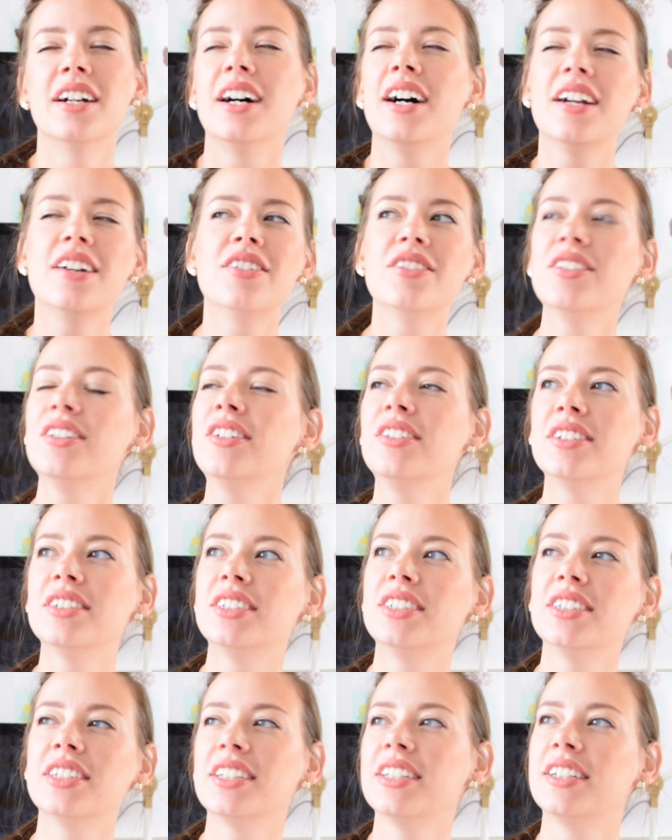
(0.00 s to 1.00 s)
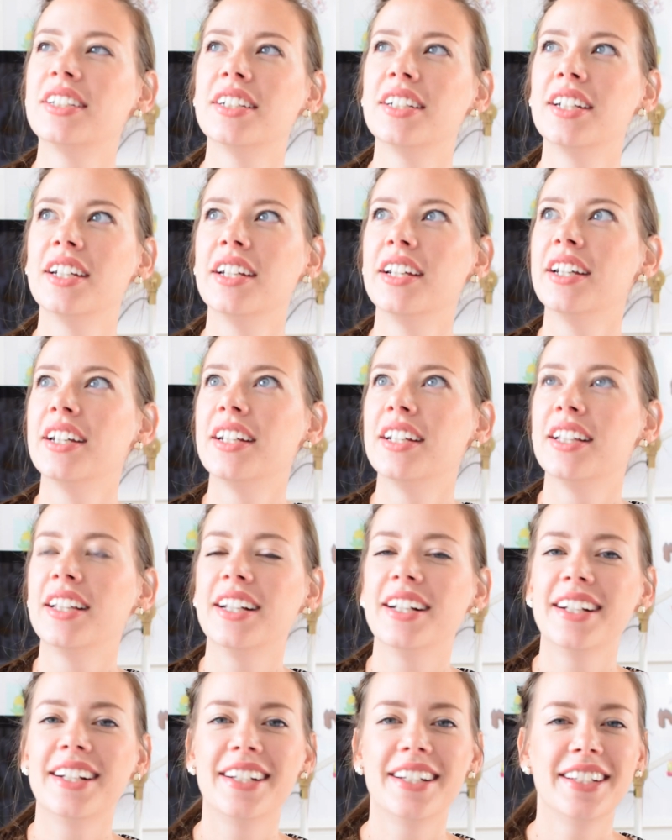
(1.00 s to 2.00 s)
I don't know,
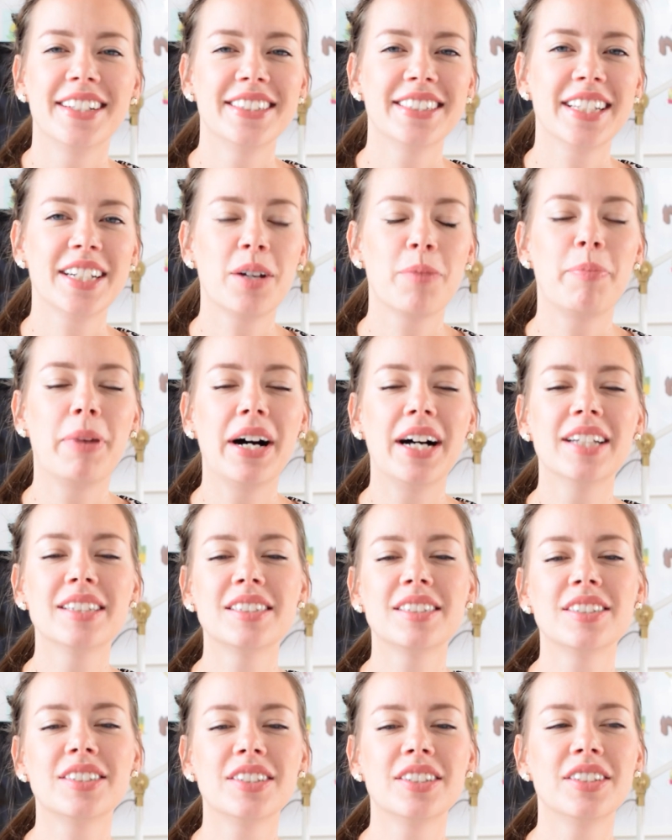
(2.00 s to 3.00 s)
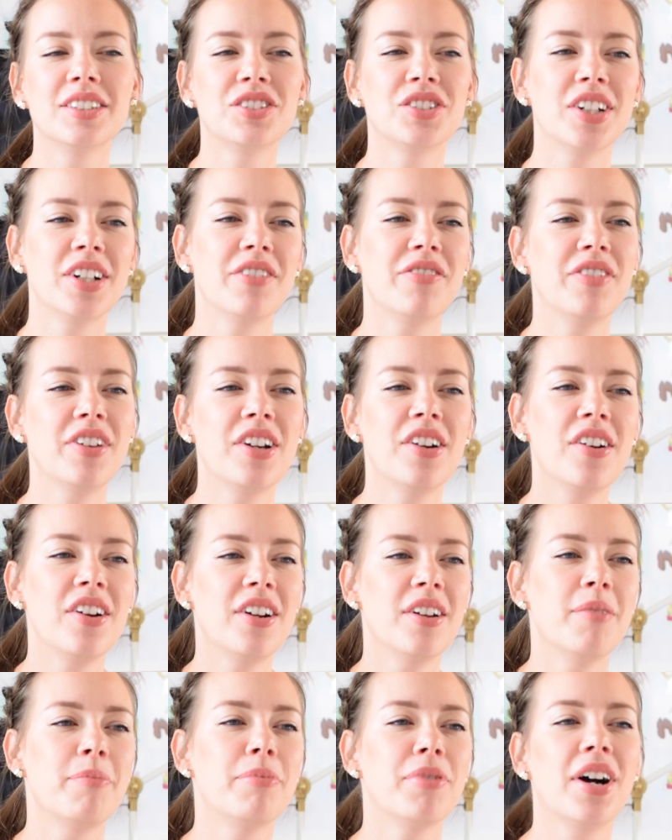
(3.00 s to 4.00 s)
it's like a puzzle and try to figure out
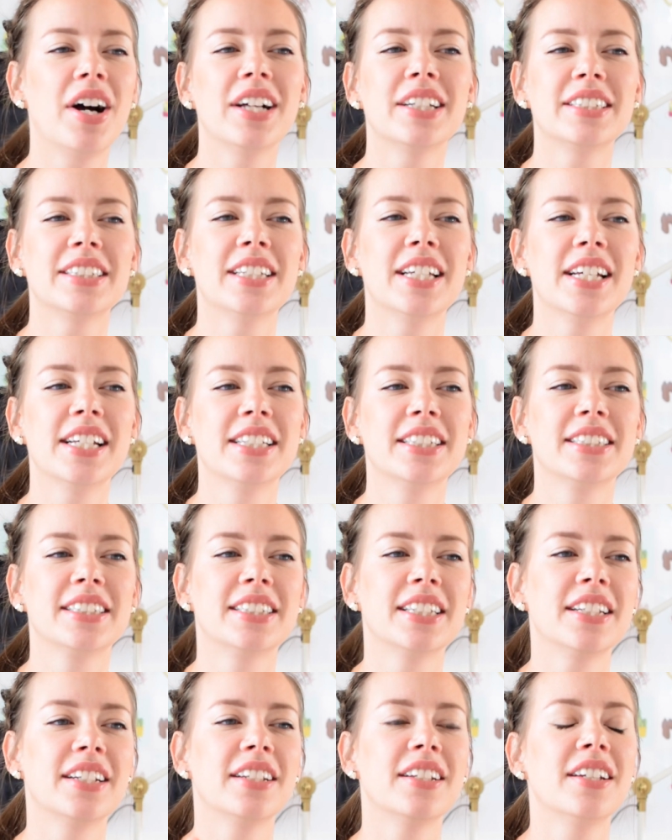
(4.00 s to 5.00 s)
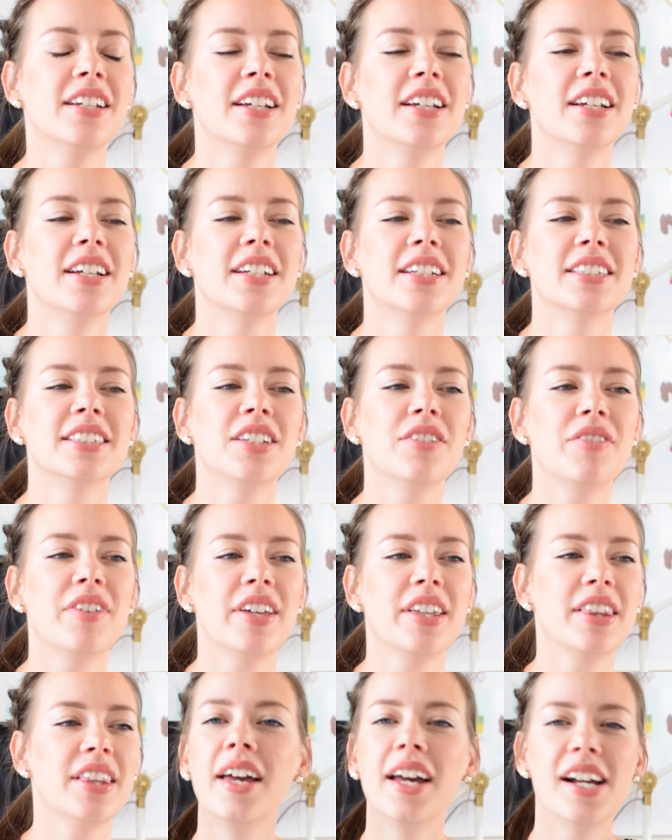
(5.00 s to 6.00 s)
a process and stuff
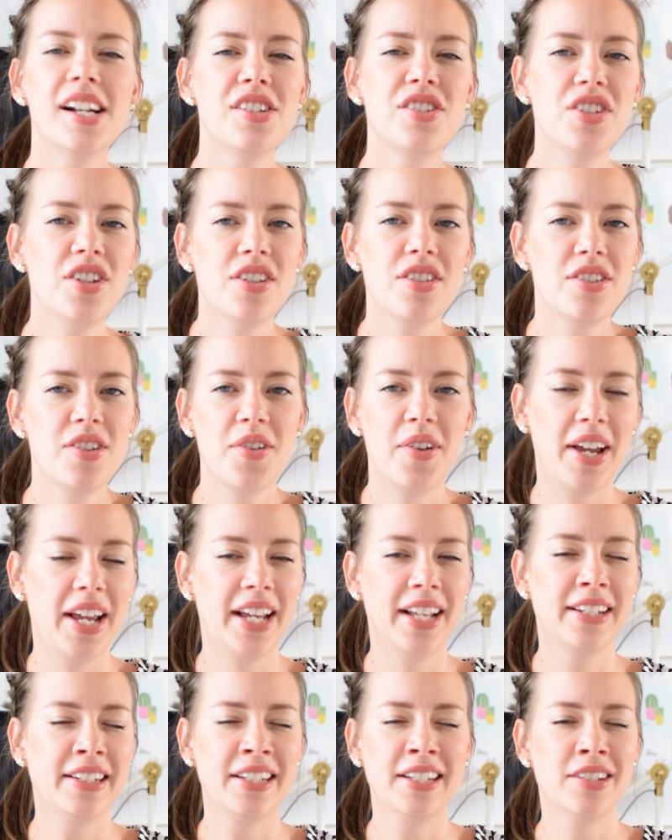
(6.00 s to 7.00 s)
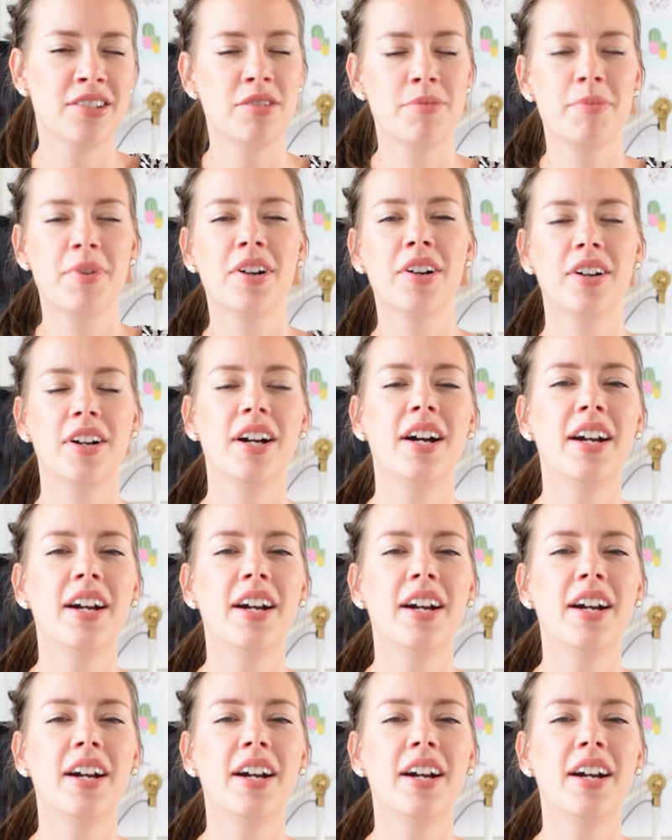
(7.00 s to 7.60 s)
like that. It's just so handy and smart.